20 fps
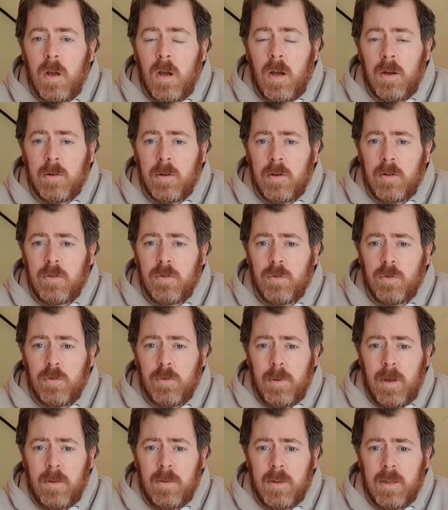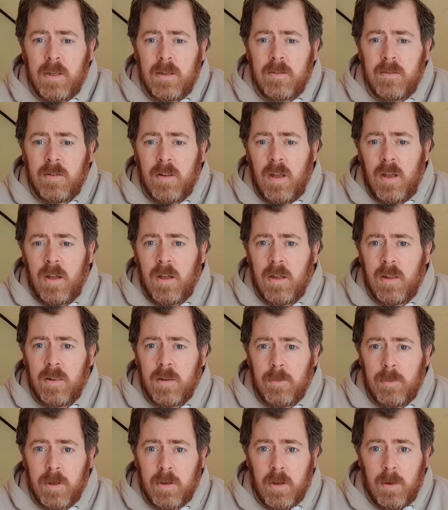I'm going to talk to you about these.
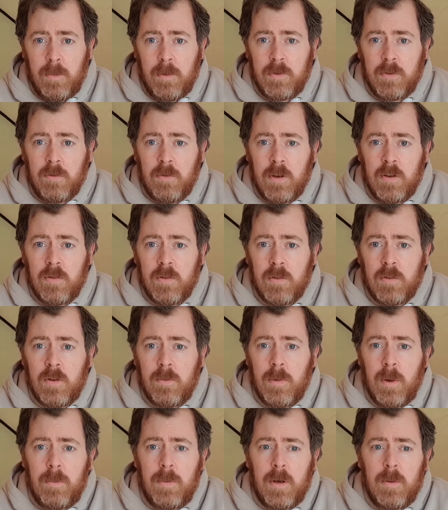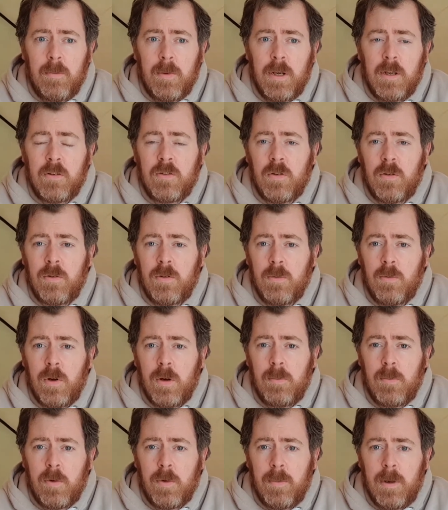There'll be a couple of screenshots come up in a minute showing you
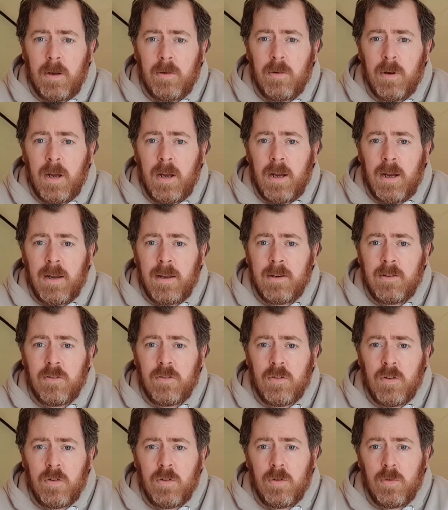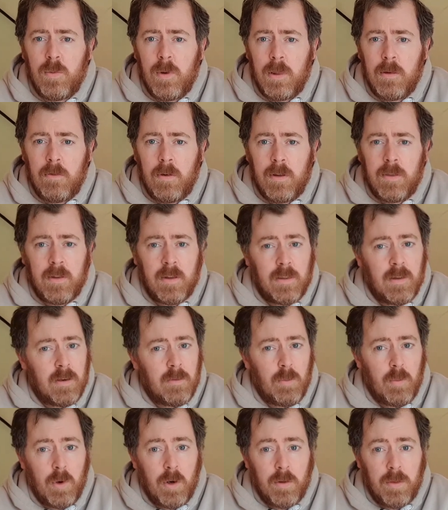what I'm on about and show you whether I think
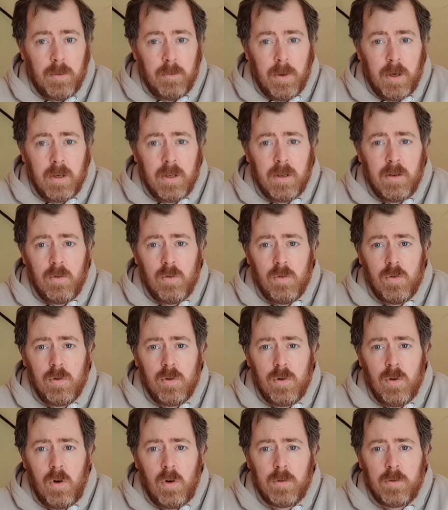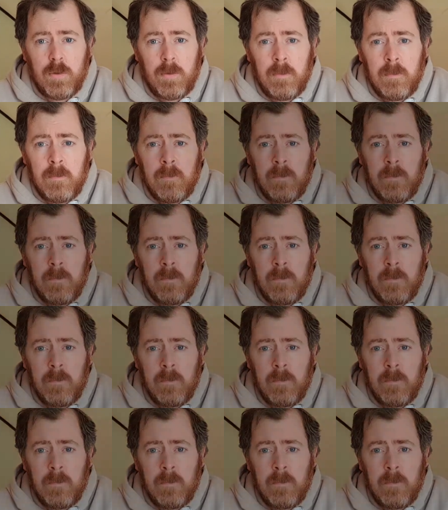they're worth the money or not.